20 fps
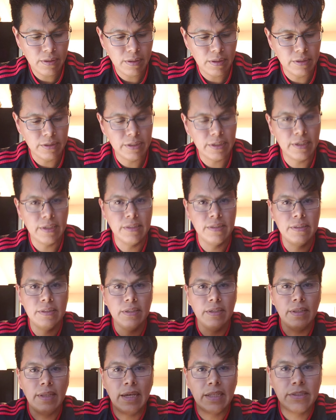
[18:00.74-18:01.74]
As you can
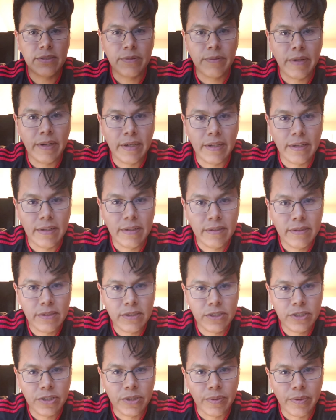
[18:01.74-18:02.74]
see, that's already
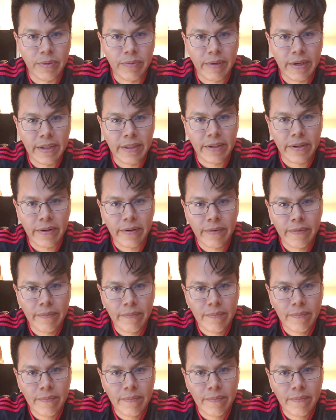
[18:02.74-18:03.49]
showing right there.